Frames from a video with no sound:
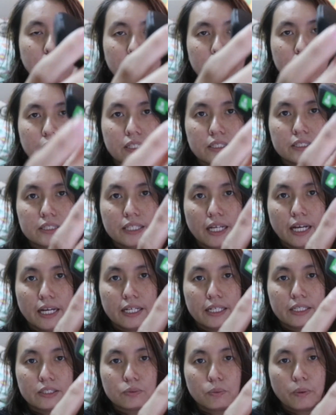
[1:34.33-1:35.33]
on this side
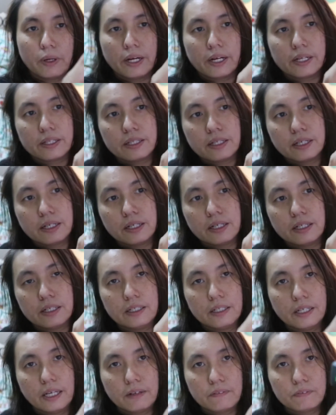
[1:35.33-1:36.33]
is where the
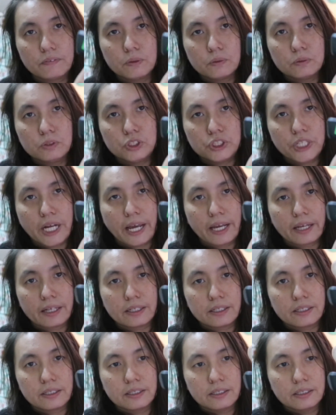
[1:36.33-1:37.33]
headphone
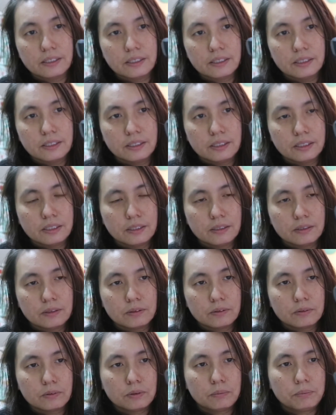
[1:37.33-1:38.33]
jack
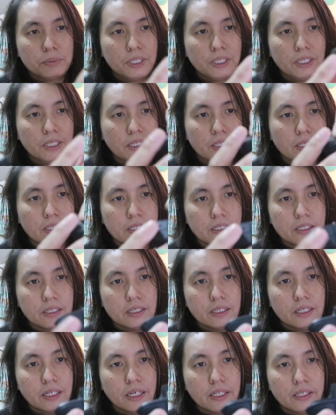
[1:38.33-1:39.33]
would be
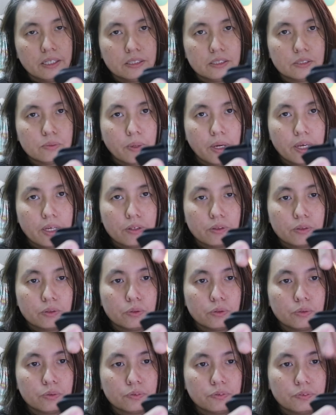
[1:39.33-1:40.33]
and this is where
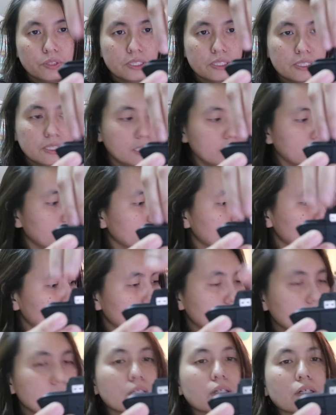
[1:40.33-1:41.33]
you fix it
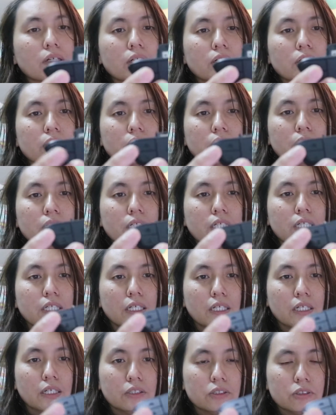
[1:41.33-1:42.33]
onto the
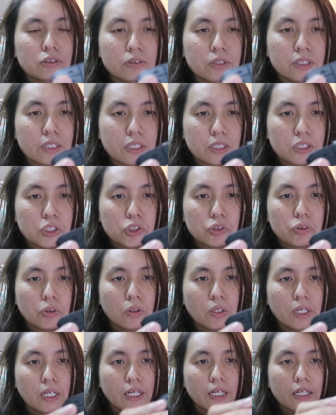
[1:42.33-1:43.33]
onto the
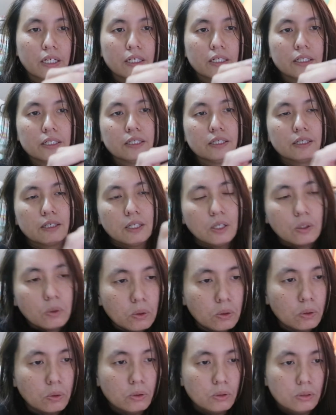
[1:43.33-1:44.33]
controller
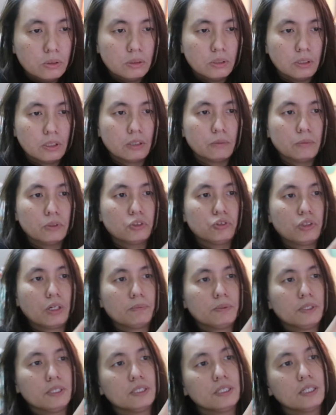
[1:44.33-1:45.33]
Ooh, almost
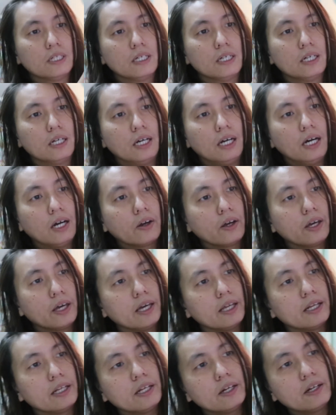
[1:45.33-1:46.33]
dropped it
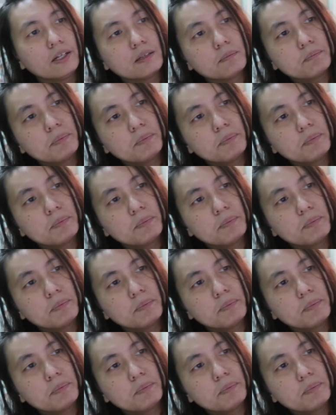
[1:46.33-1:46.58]
okay and here are the